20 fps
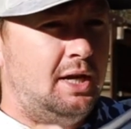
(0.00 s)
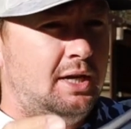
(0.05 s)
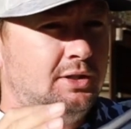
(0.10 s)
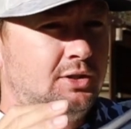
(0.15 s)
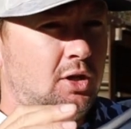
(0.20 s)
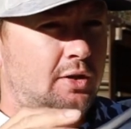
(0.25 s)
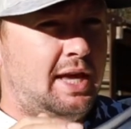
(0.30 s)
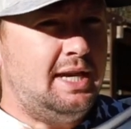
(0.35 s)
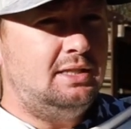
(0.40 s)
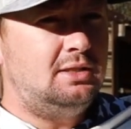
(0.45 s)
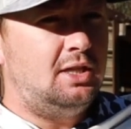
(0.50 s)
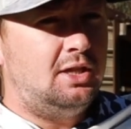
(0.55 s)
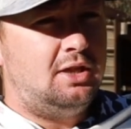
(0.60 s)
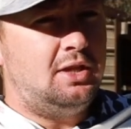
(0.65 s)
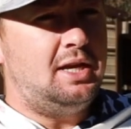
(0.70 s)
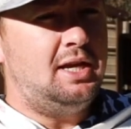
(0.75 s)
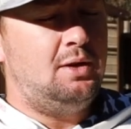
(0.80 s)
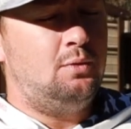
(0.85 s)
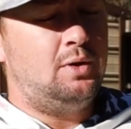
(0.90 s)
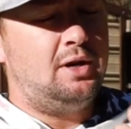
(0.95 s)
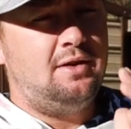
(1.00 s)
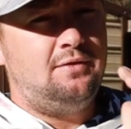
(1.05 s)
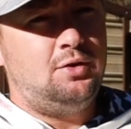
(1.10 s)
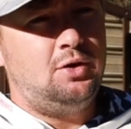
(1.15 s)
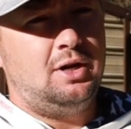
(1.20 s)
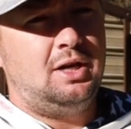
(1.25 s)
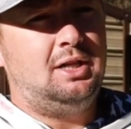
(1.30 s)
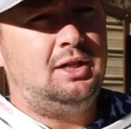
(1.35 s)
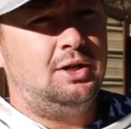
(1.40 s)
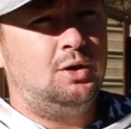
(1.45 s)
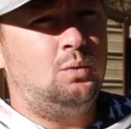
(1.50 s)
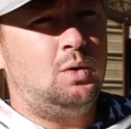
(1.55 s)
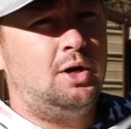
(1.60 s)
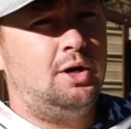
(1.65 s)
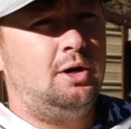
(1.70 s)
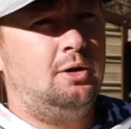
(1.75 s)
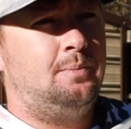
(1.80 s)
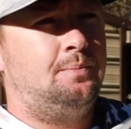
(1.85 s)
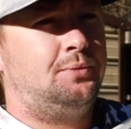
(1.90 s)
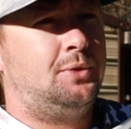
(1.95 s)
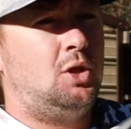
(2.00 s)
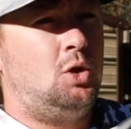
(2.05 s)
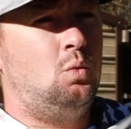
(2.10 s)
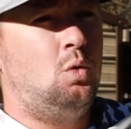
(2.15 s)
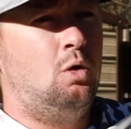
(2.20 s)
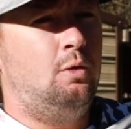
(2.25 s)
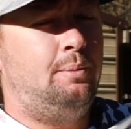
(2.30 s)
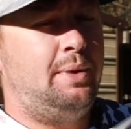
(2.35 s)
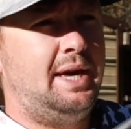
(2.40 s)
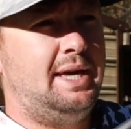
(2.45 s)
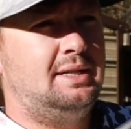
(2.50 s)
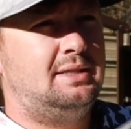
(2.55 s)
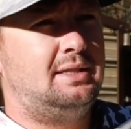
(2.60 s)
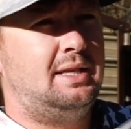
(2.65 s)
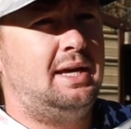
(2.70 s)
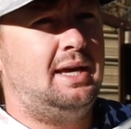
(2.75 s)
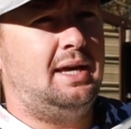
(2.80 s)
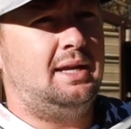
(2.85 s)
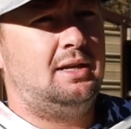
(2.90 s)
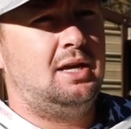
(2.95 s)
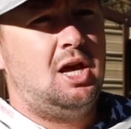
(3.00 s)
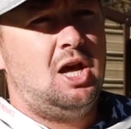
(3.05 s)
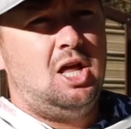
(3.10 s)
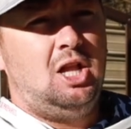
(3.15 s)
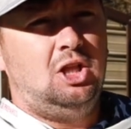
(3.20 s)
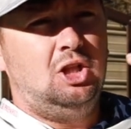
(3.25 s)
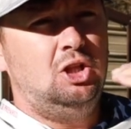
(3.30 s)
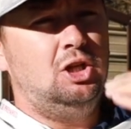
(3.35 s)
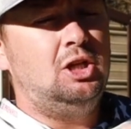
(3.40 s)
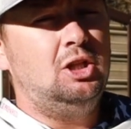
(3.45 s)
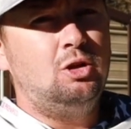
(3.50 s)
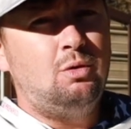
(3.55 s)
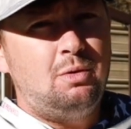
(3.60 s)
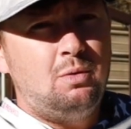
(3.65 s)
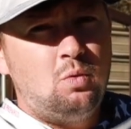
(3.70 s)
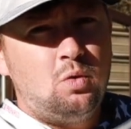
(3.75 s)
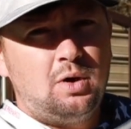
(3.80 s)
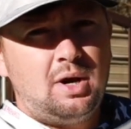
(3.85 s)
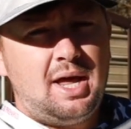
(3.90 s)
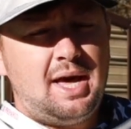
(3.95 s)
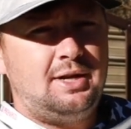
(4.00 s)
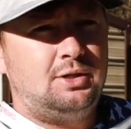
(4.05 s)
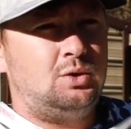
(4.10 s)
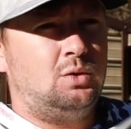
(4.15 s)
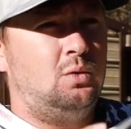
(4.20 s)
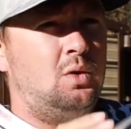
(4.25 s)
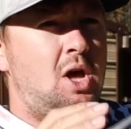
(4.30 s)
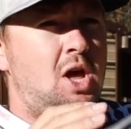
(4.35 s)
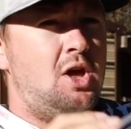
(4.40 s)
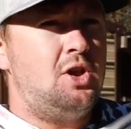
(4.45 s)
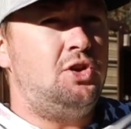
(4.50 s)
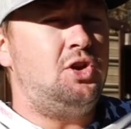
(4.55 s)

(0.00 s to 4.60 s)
So that's the thing, whenever you're in clear water, you want baits that look a little bit more natural,